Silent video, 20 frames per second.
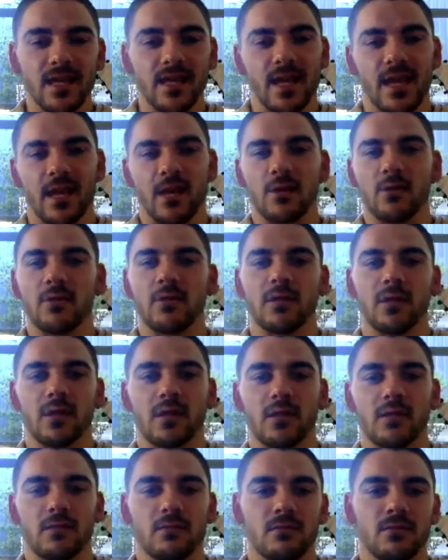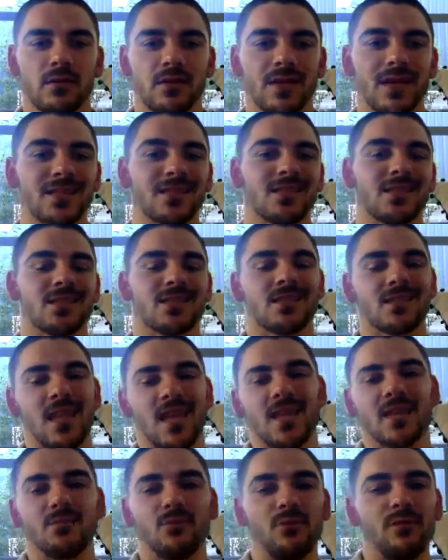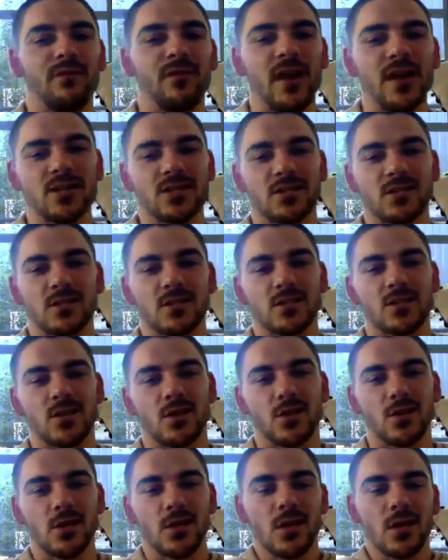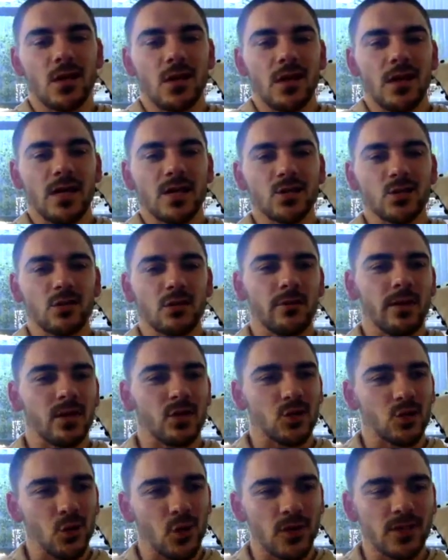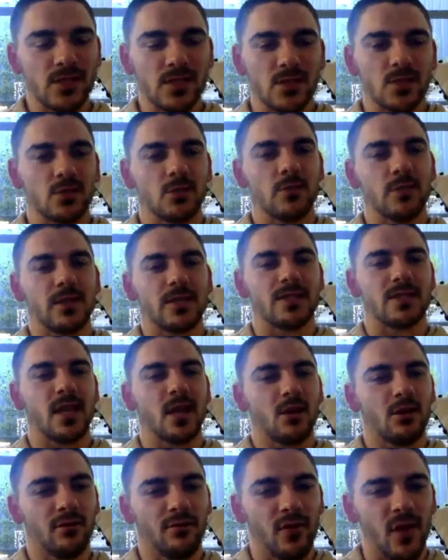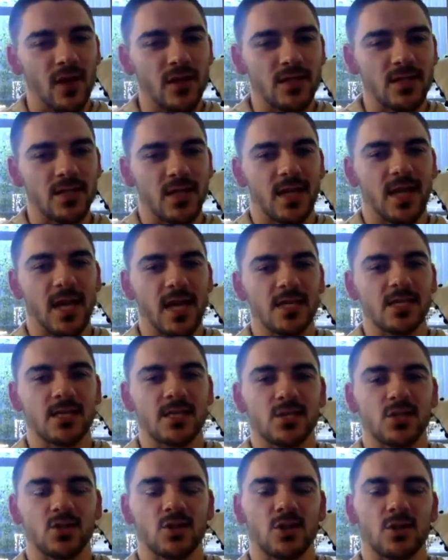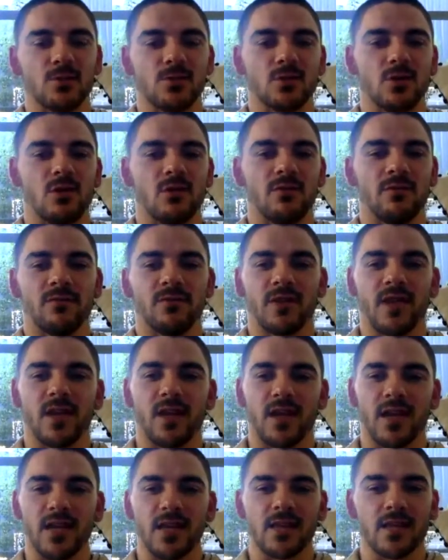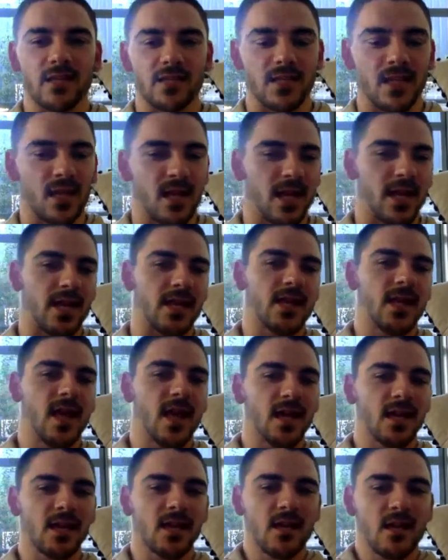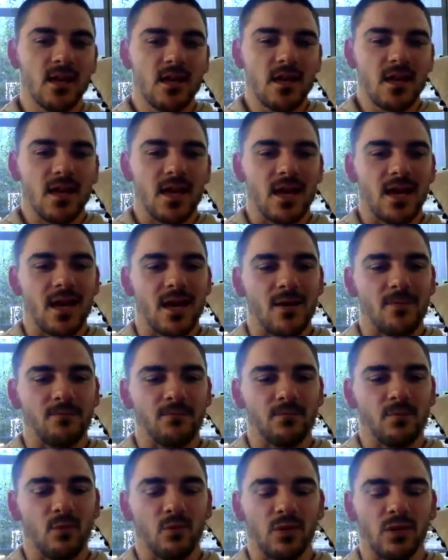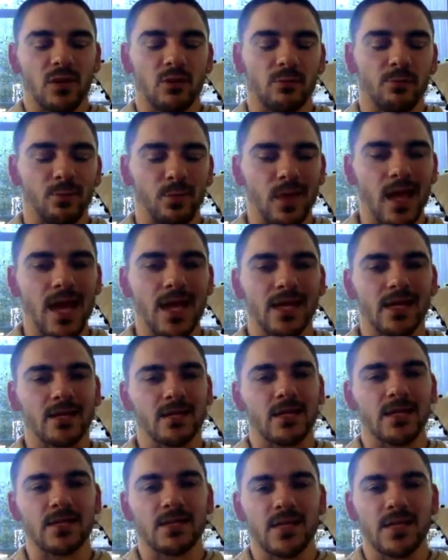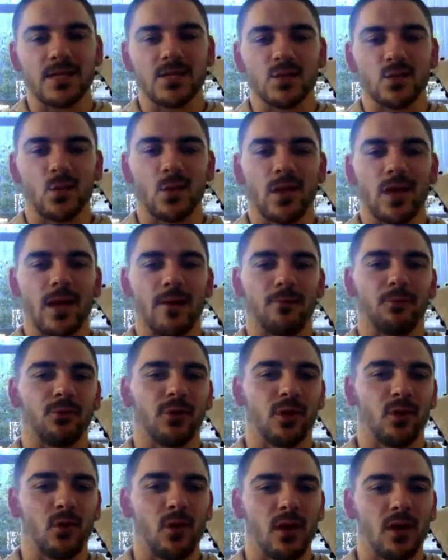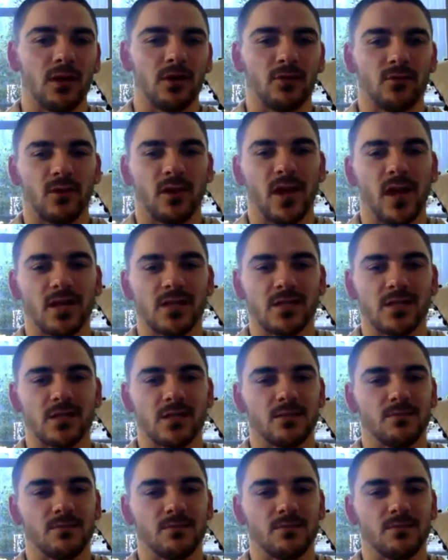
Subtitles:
in a healthy yet sustainable fashion? So it's all about choices, it's all about sacrifices, I guess, in terms of, can I eat this, can I eat that? But with a little planning, it tends to work out pretty well in regards to